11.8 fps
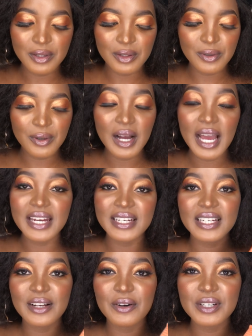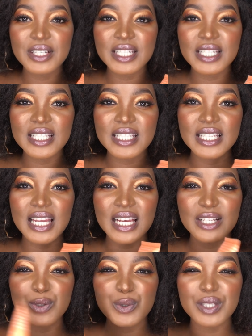though. I really got it
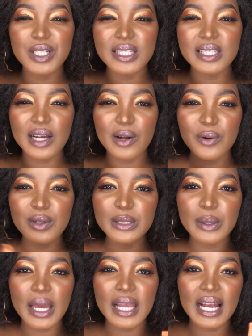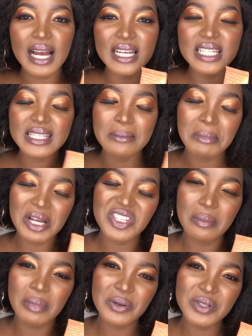like 2 days ago, so I can't say much
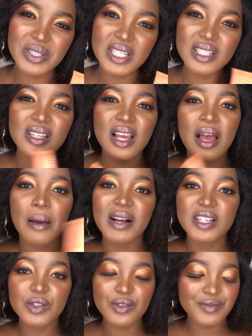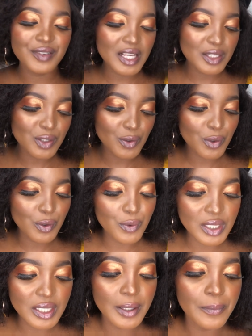about it, but so far so
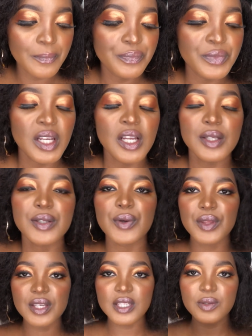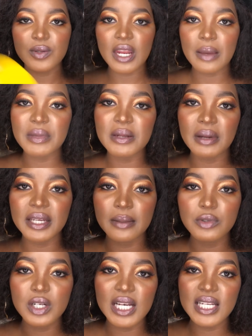good. So this is what I mean by double
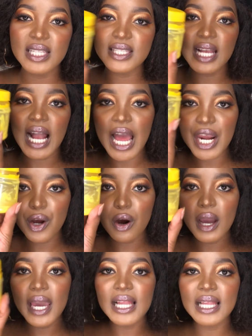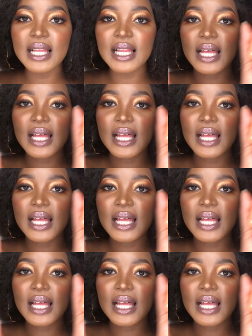cleansing: an oil